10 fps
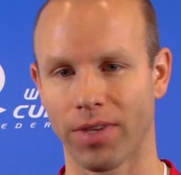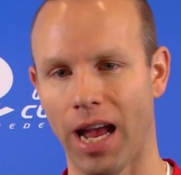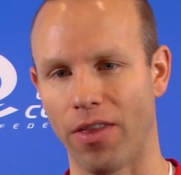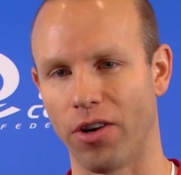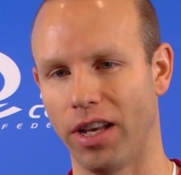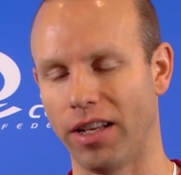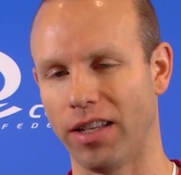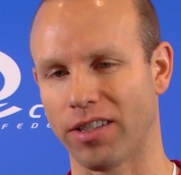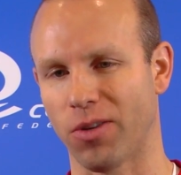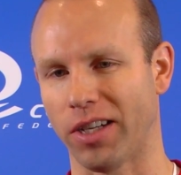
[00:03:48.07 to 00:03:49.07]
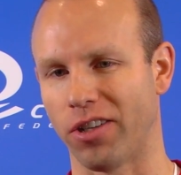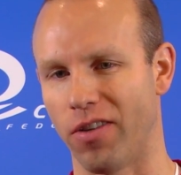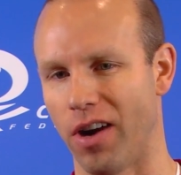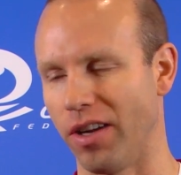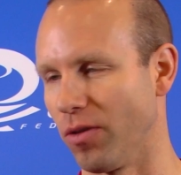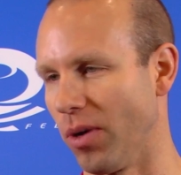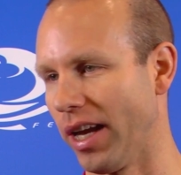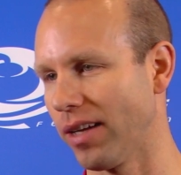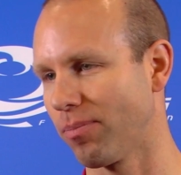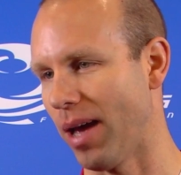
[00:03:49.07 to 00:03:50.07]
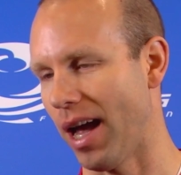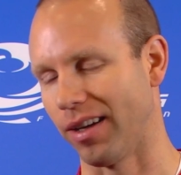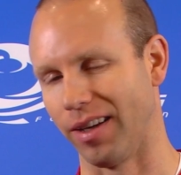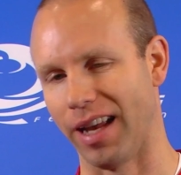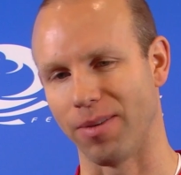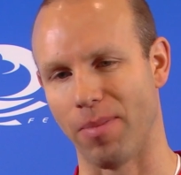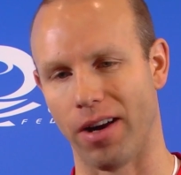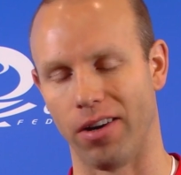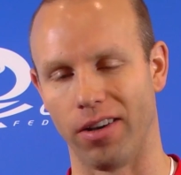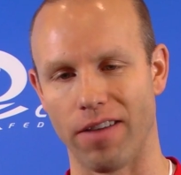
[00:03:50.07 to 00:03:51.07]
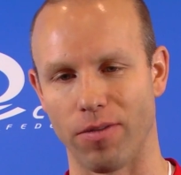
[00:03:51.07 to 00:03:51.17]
Yeah, it's quick turnaround even when you get back and get to bed early,